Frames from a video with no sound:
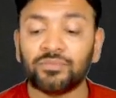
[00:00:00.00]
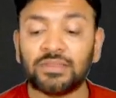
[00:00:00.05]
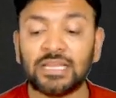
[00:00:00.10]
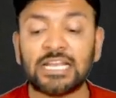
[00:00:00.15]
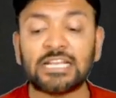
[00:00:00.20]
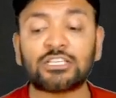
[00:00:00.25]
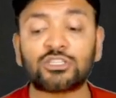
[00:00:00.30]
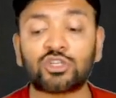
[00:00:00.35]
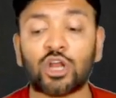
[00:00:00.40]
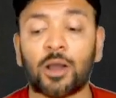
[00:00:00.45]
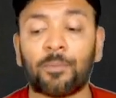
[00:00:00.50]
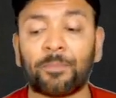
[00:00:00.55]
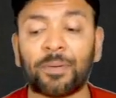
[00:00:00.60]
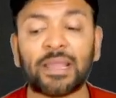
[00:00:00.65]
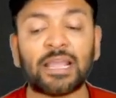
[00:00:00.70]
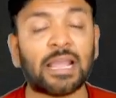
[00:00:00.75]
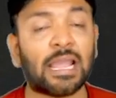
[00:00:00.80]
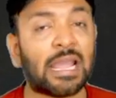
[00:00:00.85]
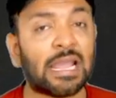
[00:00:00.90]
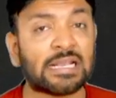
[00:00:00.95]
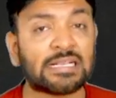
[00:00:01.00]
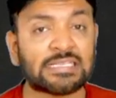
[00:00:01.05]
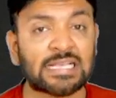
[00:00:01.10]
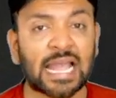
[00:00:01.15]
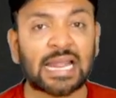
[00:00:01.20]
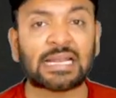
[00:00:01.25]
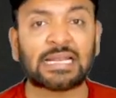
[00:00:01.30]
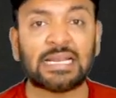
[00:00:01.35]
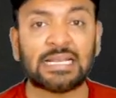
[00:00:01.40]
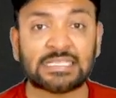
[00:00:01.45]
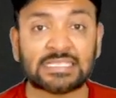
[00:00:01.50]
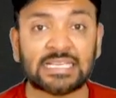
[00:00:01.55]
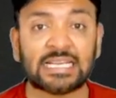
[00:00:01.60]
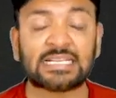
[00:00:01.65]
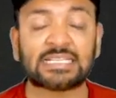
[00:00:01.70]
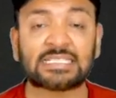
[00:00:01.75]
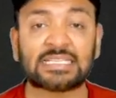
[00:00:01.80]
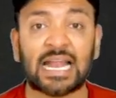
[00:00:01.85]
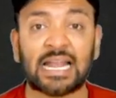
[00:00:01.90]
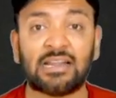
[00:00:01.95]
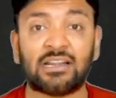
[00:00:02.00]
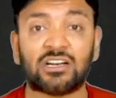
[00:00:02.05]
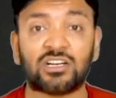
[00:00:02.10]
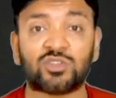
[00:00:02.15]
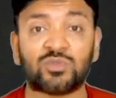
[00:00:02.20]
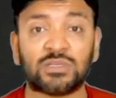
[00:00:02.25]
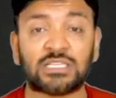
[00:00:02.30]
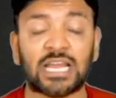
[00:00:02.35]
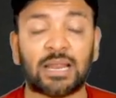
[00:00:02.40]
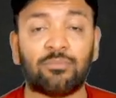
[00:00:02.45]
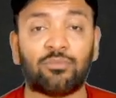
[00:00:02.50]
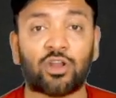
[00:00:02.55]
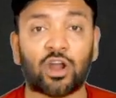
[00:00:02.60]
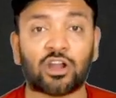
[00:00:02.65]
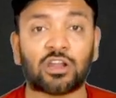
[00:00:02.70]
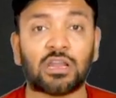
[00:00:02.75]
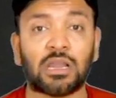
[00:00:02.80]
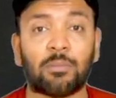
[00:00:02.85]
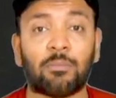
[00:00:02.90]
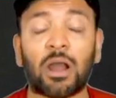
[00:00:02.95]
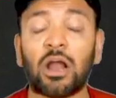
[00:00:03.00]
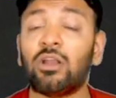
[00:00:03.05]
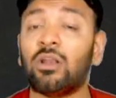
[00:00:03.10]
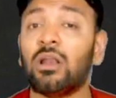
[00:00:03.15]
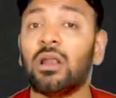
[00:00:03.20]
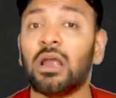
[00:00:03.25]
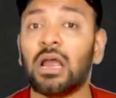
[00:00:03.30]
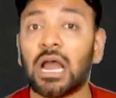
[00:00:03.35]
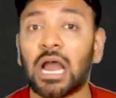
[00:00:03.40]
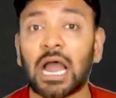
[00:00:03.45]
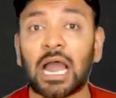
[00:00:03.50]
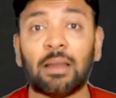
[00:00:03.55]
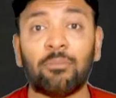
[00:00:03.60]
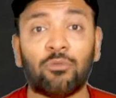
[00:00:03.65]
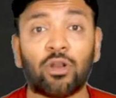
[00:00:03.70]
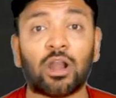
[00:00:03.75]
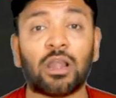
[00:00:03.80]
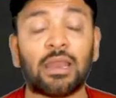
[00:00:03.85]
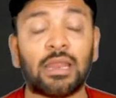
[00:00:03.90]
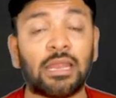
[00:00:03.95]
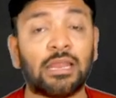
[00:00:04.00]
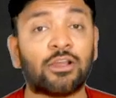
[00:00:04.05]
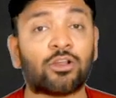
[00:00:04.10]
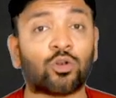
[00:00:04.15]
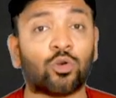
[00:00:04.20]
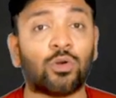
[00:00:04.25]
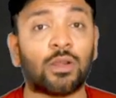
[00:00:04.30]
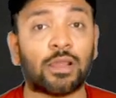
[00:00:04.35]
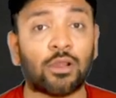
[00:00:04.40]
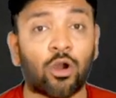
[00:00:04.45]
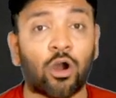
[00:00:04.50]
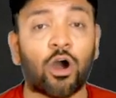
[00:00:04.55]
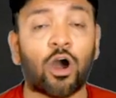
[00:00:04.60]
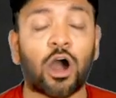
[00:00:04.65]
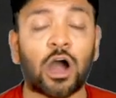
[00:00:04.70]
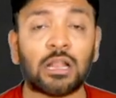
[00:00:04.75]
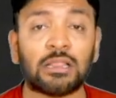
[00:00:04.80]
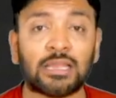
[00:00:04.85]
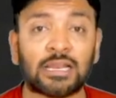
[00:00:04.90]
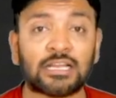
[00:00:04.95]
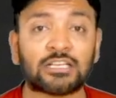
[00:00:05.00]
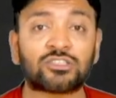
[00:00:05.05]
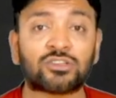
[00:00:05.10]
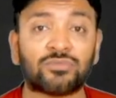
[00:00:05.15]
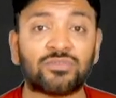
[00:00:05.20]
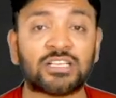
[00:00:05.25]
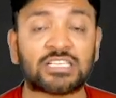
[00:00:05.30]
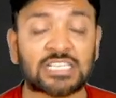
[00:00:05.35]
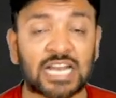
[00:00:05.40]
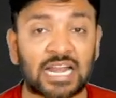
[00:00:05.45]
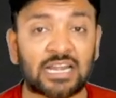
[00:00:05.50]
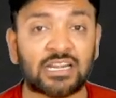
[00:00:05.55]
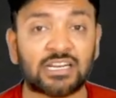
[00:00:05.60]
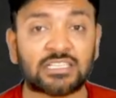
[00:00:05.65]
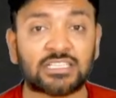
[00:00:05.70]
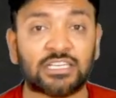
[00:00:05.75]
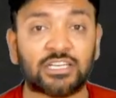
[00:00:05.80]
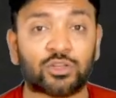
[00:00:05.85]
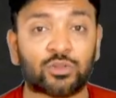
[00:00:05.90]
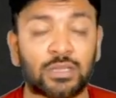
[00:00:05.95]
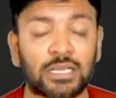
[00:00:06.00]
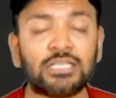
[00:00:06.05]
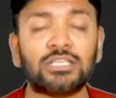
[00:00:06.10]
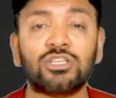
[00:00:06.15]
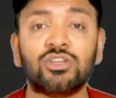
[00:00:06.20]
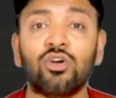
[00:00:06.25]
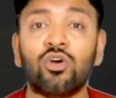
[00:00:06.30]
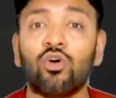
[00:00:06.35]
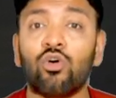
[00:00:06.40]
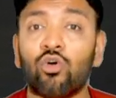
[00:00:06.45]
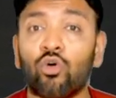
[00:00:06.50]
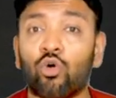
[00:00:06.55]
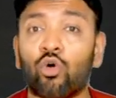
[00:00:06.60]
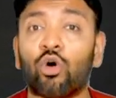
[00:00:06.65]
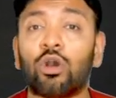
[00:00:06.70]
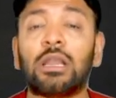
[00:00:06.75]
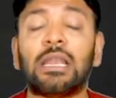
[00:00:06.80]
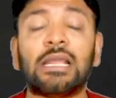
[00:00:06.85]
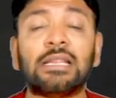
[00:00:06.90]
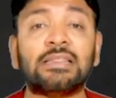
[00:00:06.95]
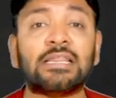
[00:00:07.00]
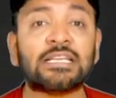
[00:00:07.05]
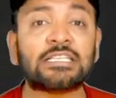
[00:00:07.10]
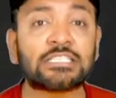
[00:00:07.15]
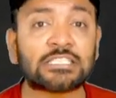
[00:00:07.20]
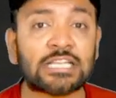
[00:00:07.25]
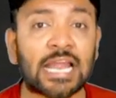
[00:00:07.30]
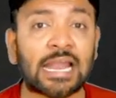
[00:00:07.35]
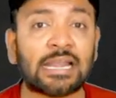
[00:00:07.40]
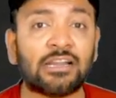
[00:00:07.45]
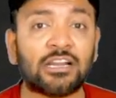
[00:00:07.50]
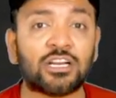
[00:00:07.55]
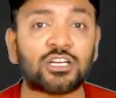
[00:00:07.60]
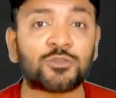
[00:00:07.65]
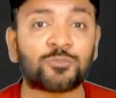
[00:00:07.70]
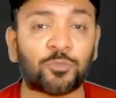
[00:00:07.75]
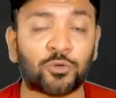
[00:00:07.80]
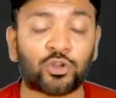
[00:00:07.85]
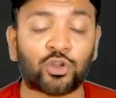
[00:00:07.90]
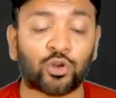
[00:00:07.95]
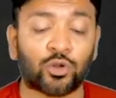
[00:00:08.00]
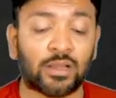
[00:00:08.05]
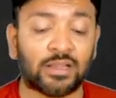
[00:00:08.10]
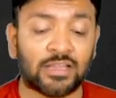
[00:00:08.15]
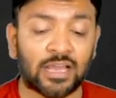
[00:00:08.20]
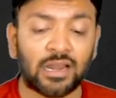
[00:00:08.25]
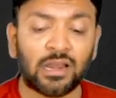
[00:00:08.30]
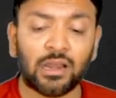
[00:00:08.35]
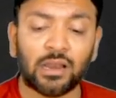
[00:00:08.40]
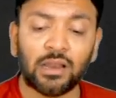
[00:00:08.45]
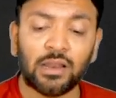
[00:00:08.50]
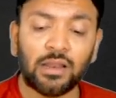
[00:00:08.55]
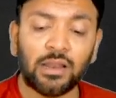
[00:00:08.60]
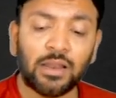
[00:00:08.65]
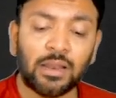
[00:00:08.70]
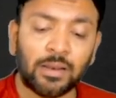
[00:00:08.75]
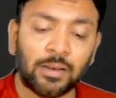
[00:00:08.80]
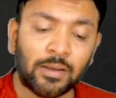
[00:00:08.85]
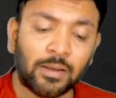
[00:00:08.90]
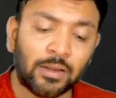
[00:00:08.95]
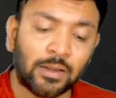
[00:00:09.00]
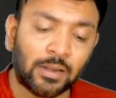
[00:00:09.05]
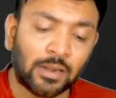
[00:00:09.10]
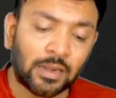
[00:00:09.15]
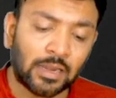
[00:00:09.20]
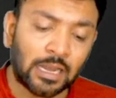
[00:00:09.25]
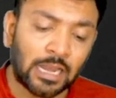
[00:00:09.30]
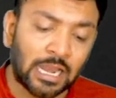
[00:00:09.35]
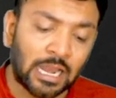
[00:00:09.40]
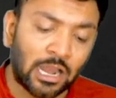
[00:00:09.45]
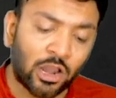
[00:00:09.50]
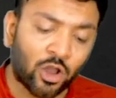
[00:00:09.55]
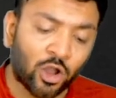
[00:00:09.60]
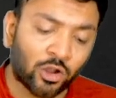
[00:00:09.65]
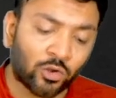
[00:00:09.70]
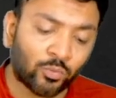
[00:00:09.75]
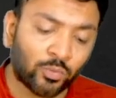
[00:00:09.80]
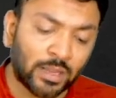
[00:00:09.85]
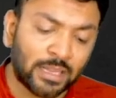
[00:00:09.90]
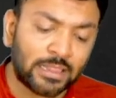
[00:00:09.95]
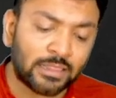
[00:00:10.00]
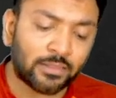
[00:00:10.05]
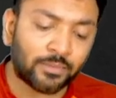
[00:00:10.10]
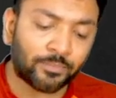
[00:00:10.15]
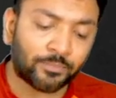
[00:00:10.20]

These topics, exactly 6 standards which I am talking about, I am not including all the rest of the standards into this, only these standards put together along with